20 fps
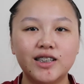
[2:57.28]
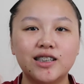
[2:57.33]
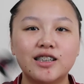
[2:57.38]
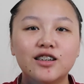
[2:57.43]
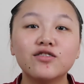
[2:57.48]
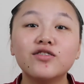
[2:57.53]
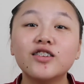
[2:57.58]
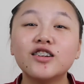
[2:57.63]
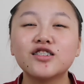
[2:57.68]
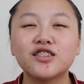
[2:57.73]

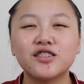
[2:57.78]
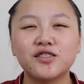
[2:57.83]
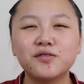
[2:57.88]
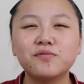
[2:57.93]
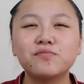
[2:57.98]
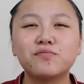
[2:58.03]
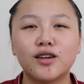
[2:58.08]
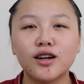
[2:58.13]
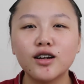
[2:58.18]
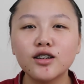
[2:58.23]
a facial
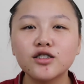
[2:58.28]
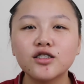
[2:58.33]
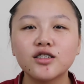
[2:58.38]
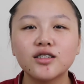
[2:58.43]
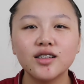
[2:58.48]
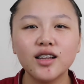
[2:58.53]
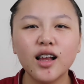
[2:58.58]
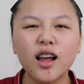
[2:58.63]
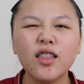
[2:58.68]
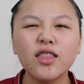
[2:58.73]
brush,
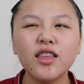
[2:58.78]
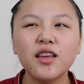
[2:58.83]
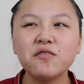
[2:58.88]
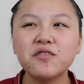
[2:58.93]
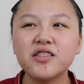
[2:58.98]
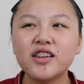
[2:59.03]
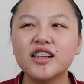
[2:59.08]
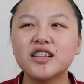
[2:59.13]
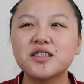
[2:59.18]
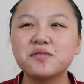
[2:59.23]
nothing
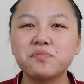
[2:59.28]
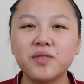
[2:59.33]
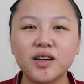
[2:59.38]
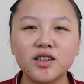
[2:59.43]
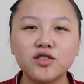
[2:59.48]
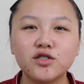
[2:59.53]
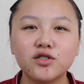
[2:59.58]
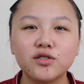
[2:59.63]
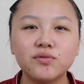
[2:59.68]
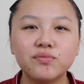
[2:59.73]
really
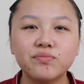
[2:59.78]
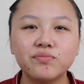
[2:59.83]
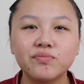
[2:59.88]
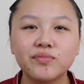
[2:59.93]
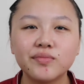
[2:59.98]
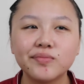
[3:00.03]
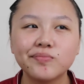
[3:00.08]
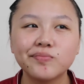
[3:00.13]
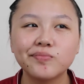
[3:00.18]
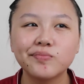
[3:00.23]
special,
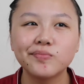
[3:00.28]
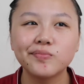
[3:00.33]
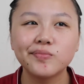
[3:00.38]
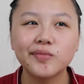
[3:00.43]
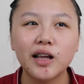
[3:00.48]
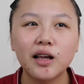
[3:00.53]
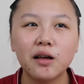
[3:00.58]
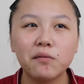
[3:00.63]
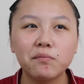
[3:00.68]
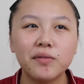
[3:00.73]

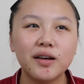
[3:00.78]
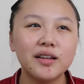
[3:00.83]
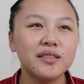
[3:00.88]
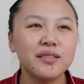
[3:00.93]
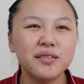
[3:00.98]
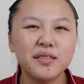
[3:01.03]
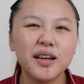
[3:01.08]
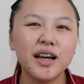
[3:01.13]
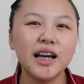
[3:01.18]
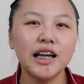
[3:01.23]
but
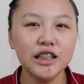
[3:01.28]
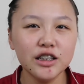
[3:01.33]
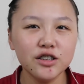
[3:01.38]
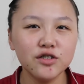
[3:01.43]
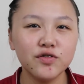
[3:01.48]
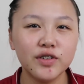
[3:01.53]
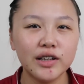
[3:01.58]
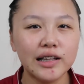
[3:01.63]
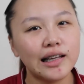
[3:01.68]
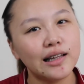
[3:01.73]
I
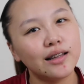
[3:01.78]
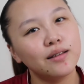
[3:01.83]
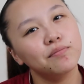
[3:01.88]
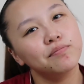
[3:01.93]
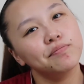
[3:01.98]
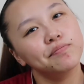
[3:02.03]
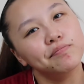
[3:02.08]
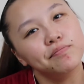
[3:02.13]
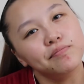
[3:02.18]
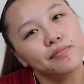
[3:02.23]
just feel it
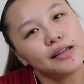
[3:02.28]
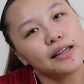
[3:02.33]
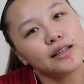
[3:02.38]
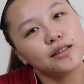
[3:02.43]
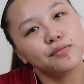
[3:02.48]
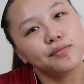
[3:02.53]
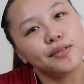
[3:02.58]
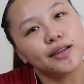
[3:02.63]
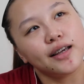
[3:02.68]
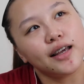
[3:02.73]

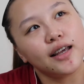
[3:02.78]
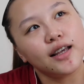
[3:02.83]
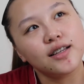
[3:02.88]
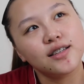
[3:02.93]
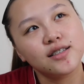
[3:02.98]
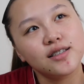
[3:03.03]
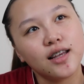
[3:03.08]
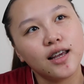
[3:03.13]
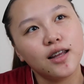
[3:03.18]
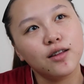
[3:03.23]
makes my
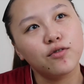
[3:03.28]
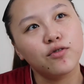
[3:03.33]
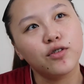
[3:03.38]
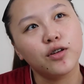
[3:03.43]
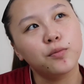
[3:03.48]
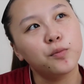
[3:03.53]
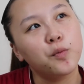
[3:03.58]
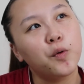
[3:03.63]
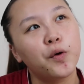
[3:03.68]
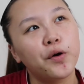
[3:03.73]
skin
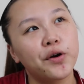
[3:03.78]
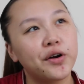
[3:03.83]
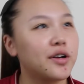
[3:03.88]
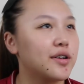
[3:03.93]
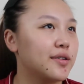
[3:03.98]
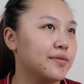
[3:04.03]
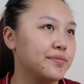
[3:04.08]
feel more